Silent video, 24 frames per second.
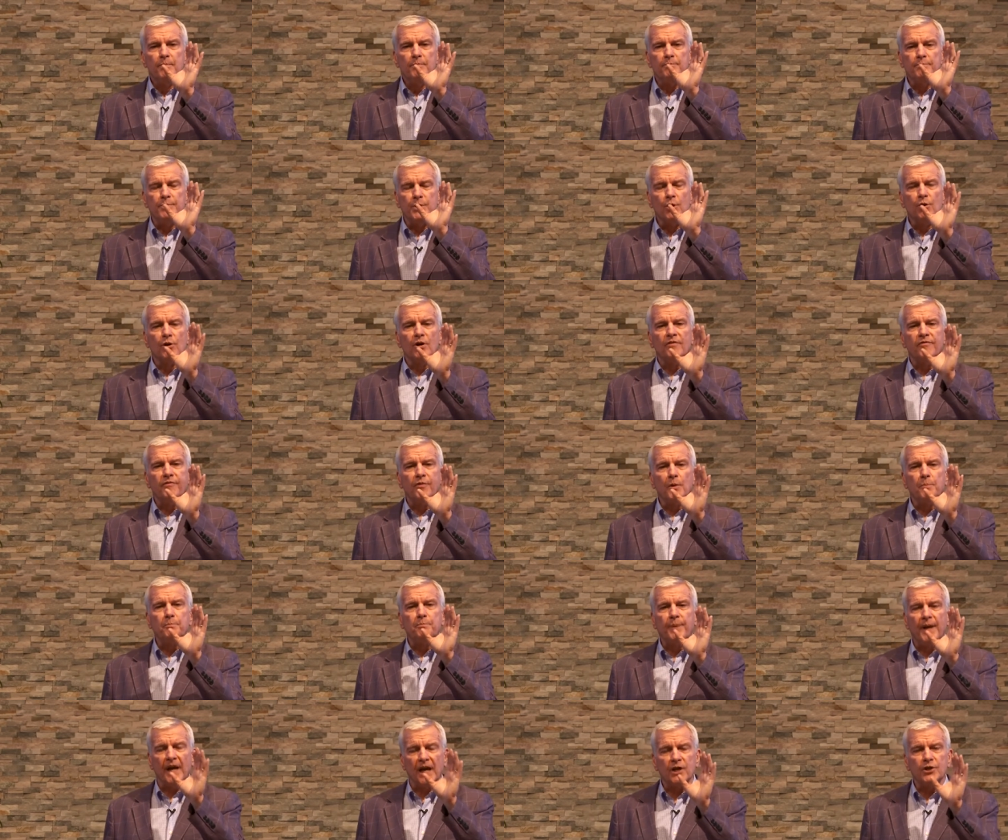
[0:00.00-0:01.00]
beautiful
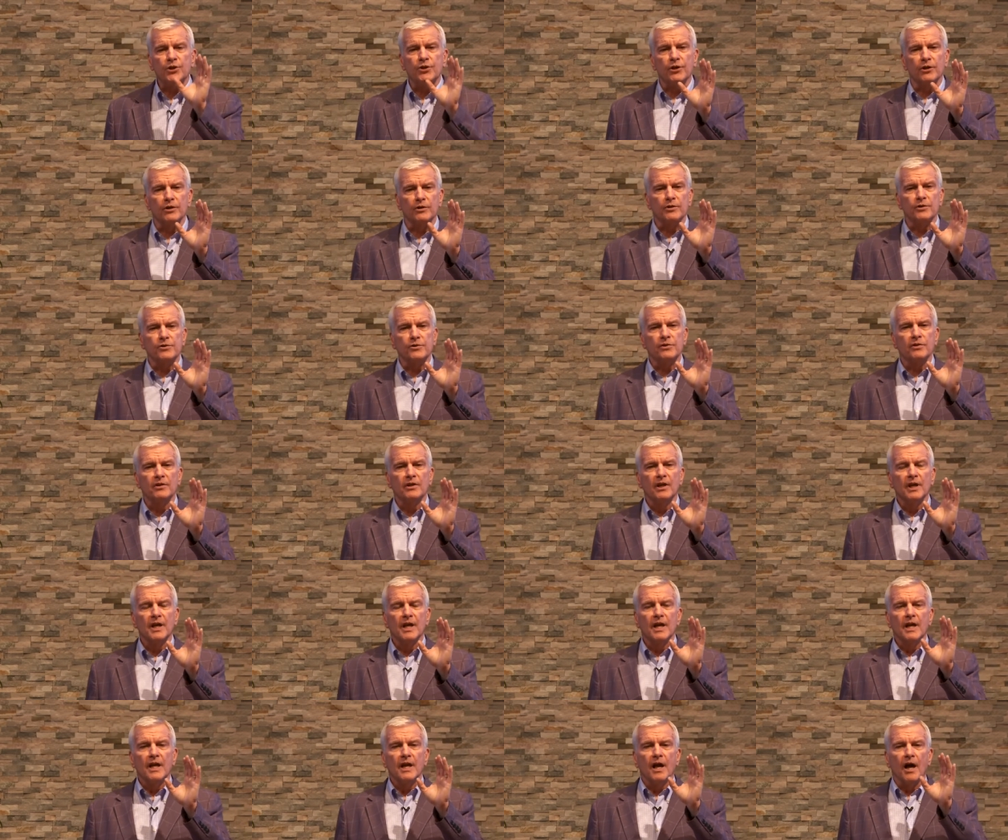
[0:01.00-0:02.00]
pictures,
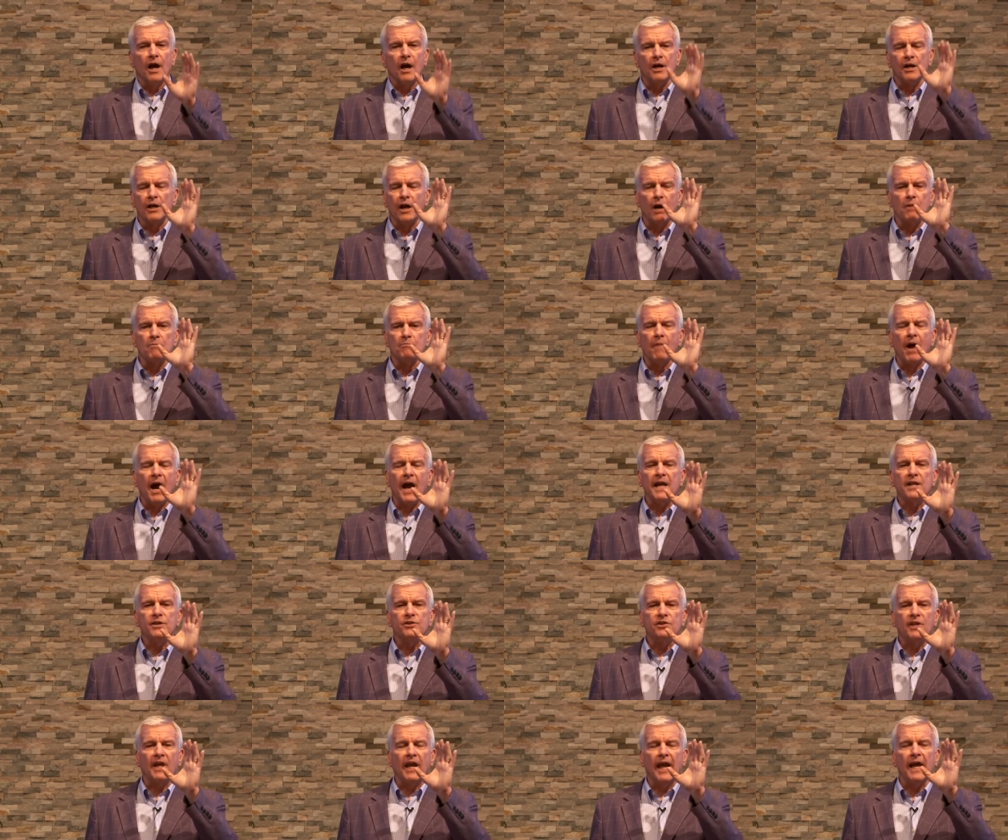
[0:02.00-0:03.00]
and our
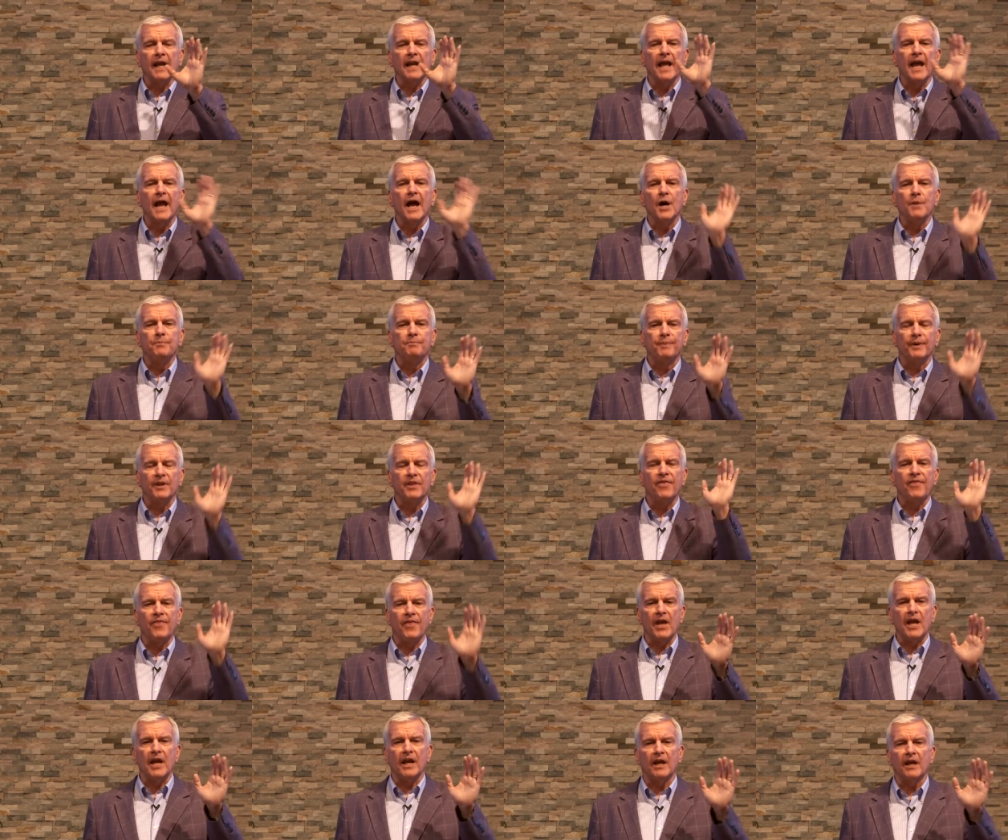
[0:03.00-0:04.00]
minds can't help but
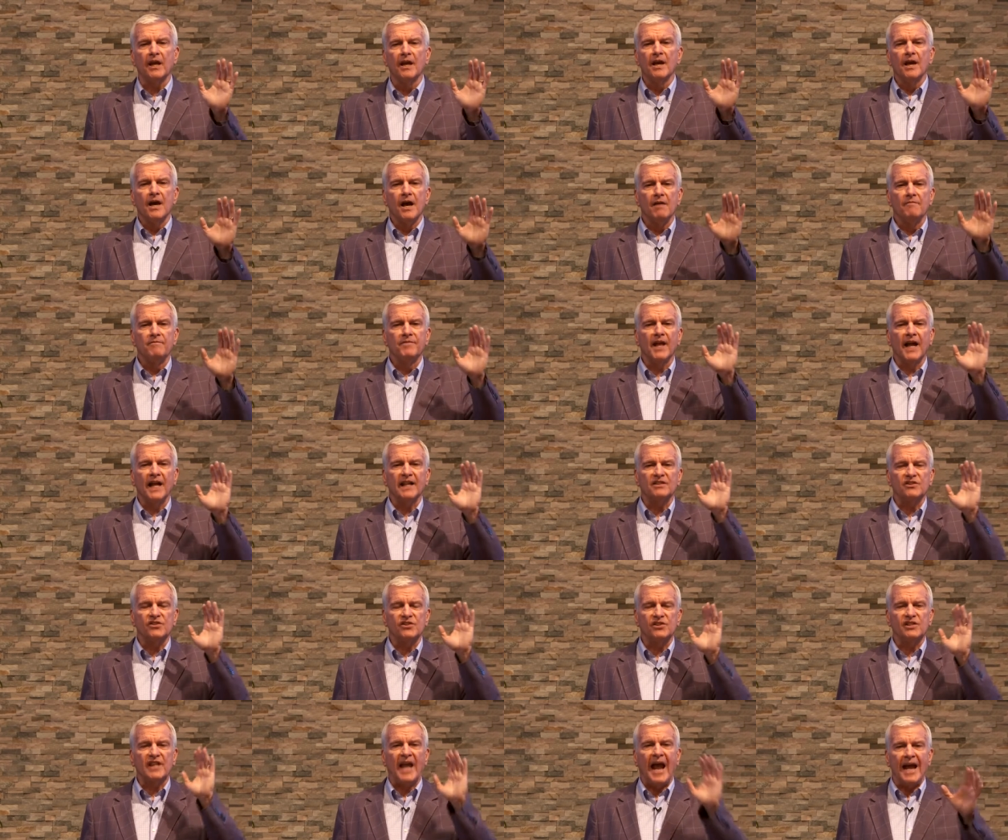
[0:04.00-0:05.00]
think of that
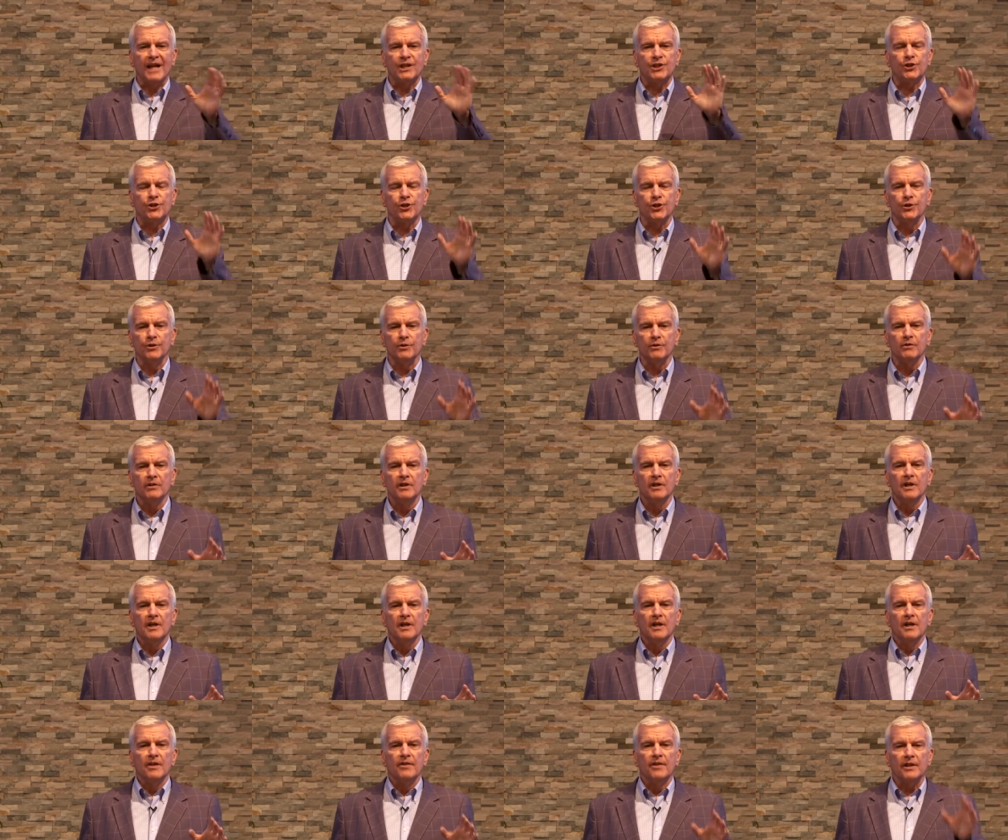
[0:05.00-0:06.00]
statue
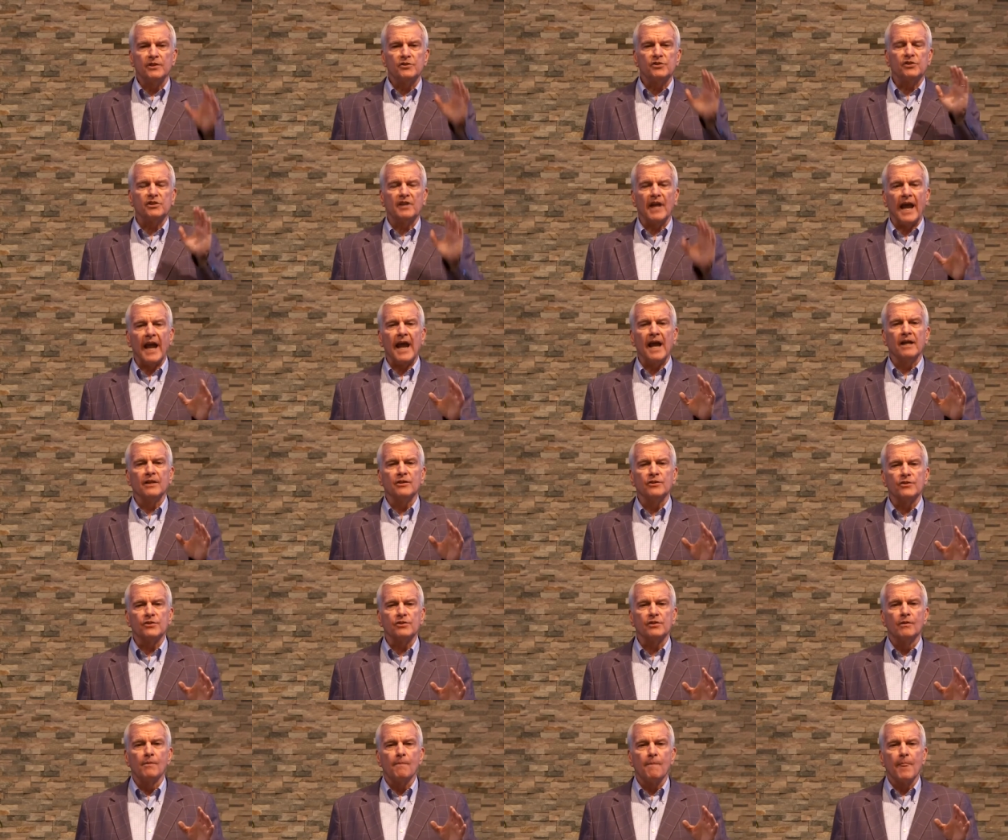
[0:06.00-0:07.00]
that
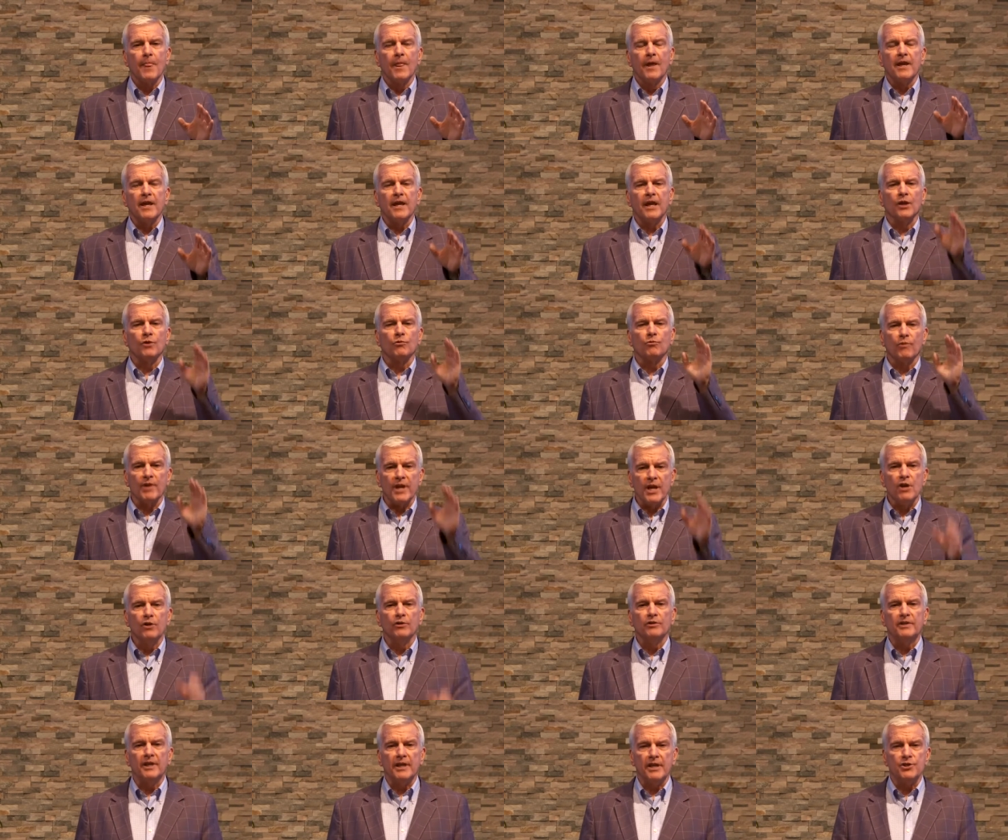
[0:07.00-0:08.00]
stands in
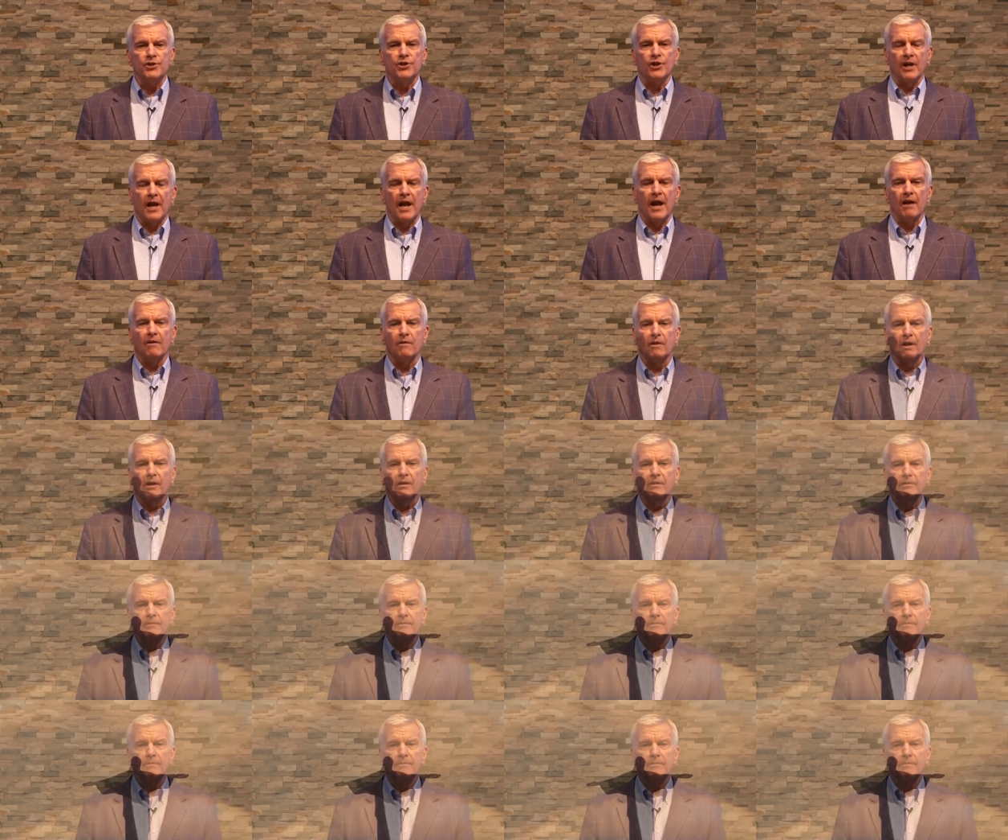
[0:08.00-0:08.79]
Rio de Janeiro,